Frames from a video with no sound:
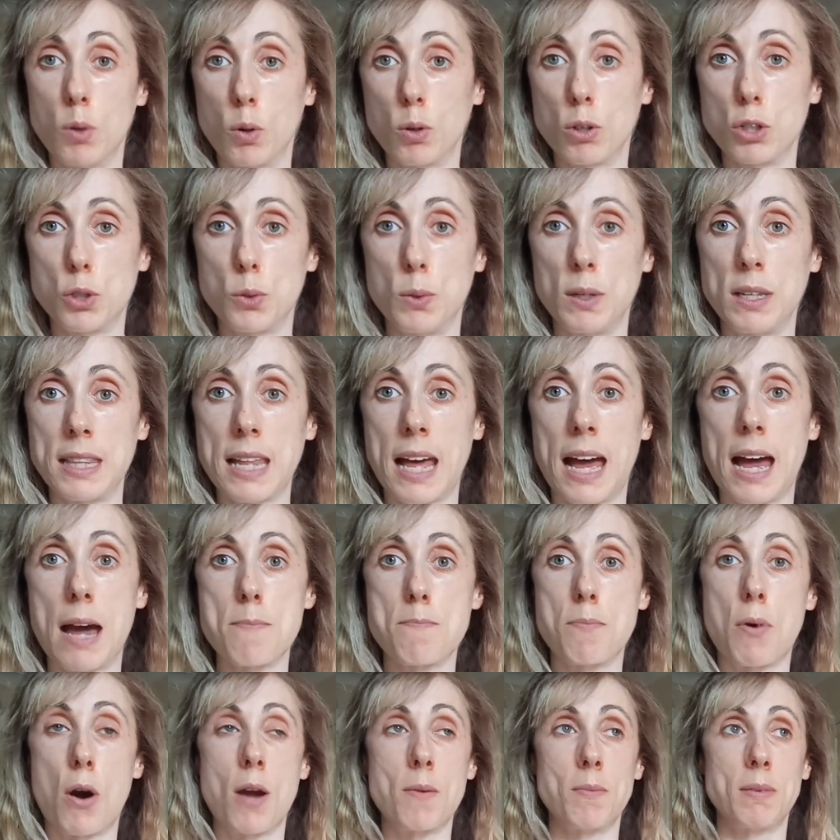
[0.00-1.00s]
not doing
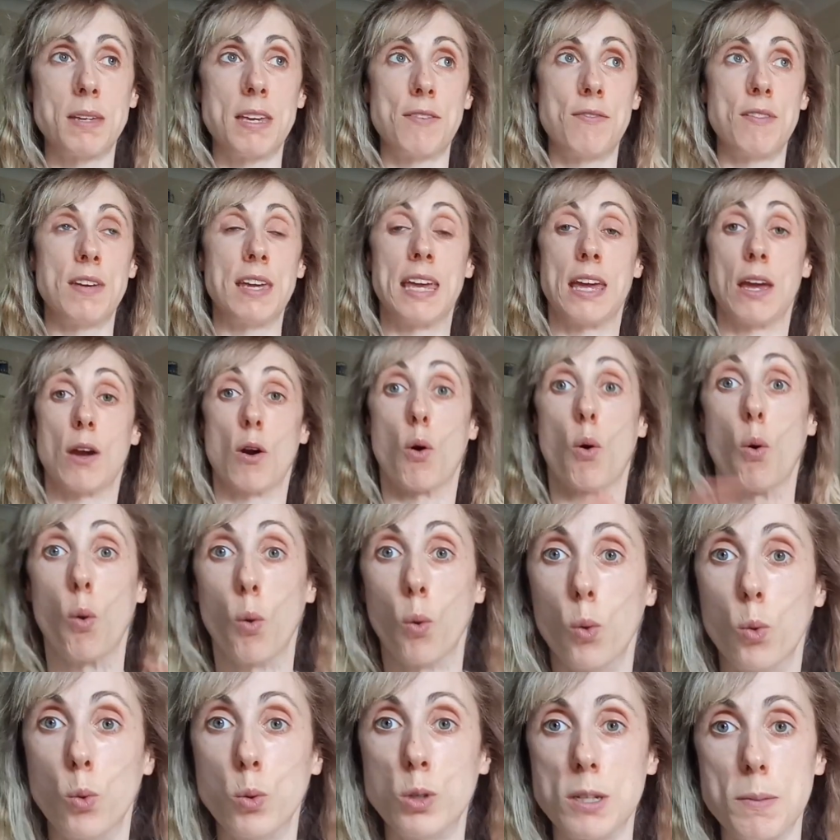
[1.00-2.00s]
that, but I'm giving it
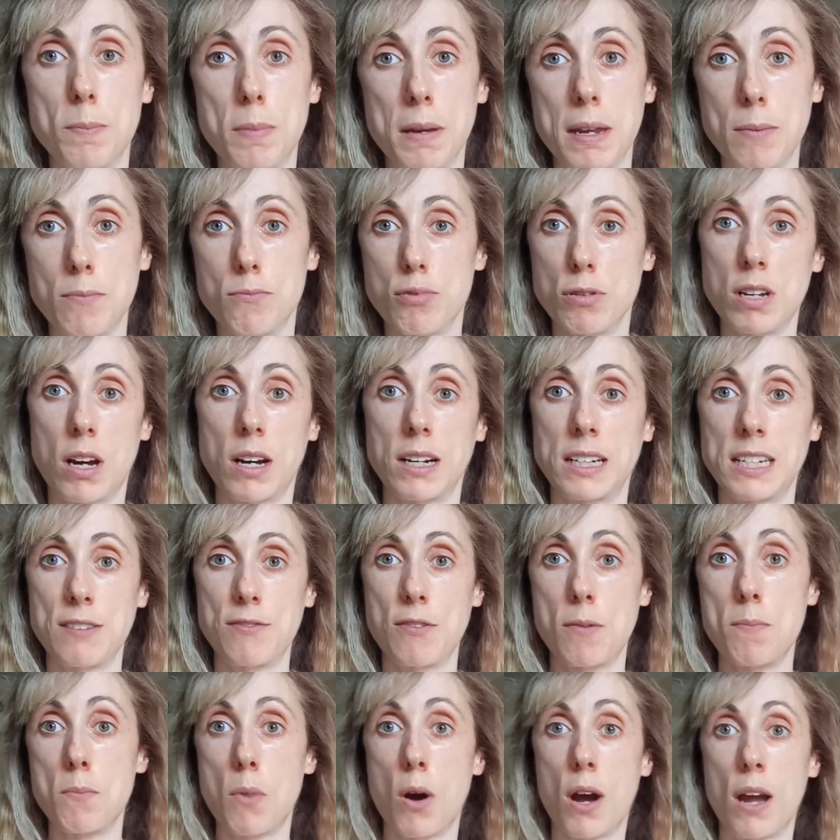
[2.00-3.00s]
all to being productive
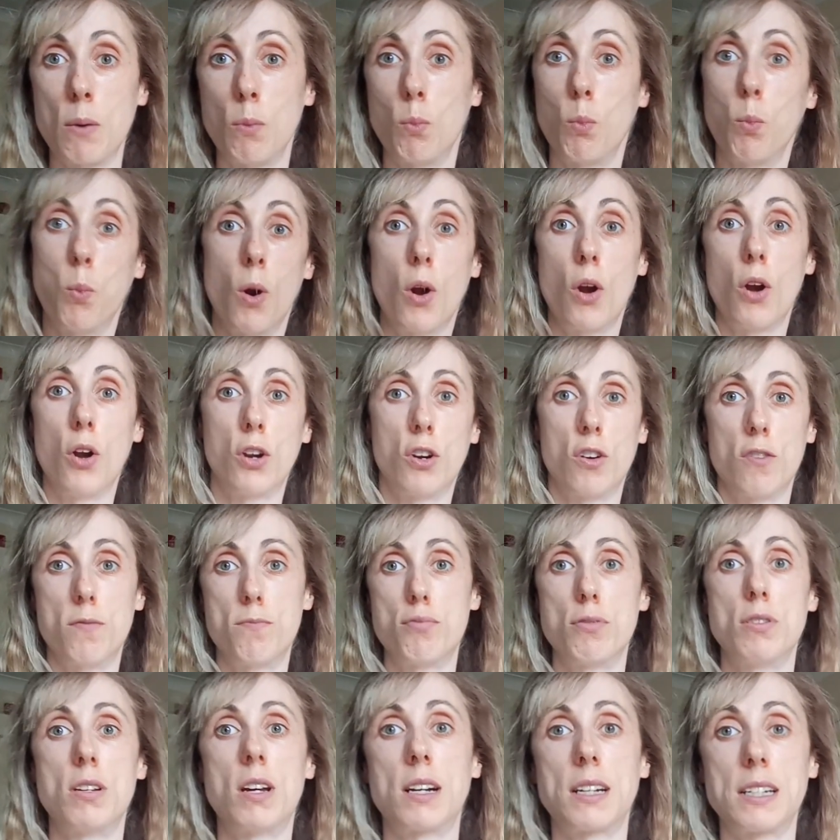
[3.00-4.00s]
and my work of
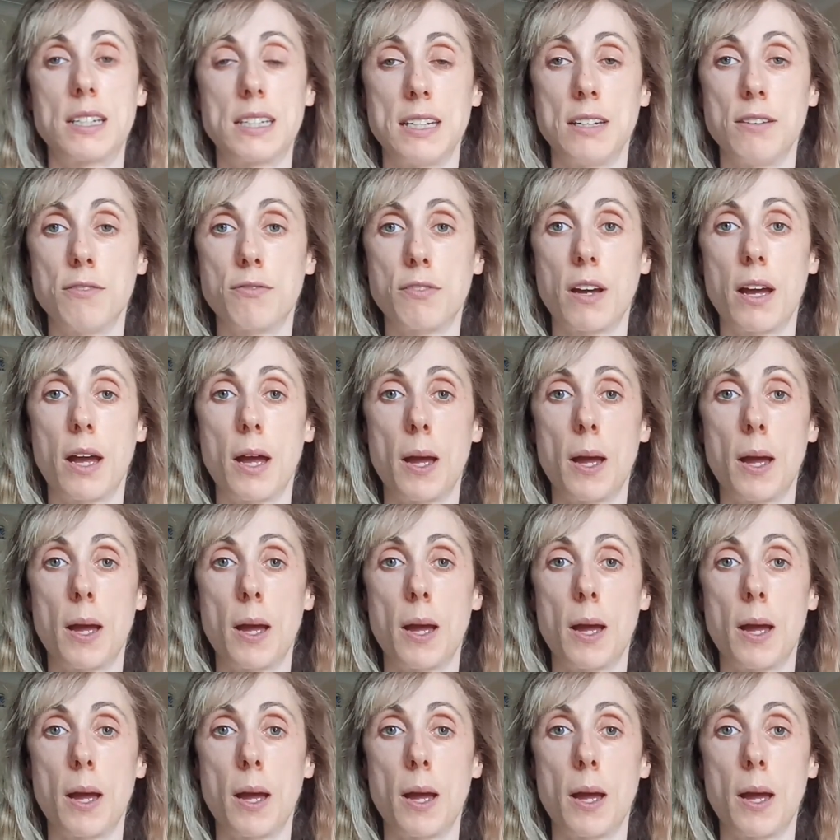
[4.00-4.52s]
productive.